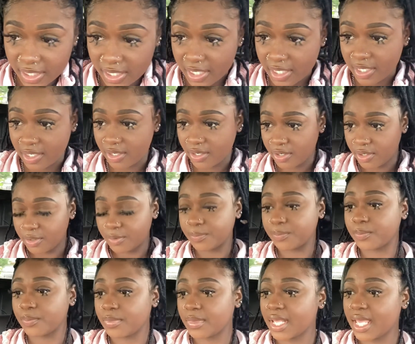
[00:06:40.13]
here
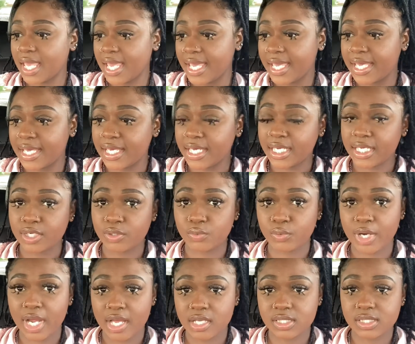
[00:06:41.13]
and
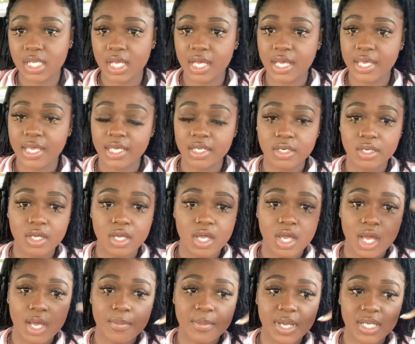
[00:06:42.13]
we're outside.
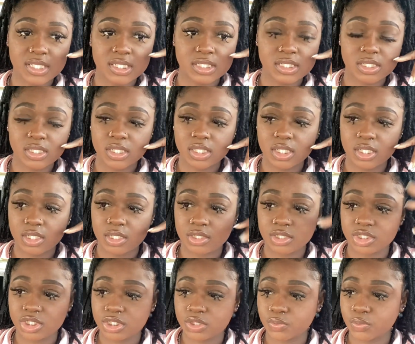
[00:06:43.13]
I'm about to
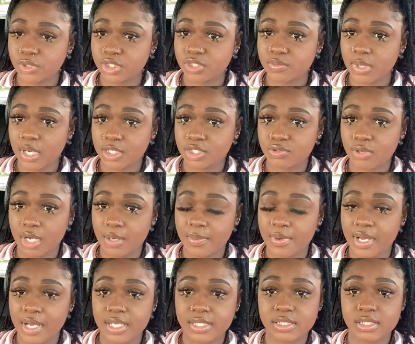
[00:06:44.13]
switch my
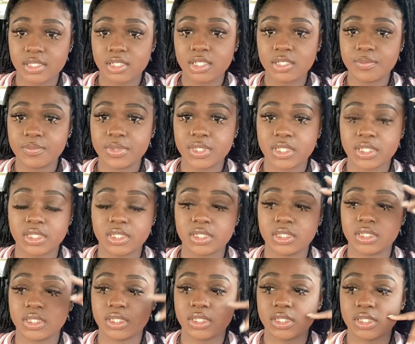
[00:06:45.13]
tripods up
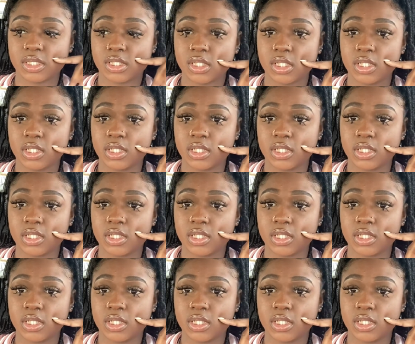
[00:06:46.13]
because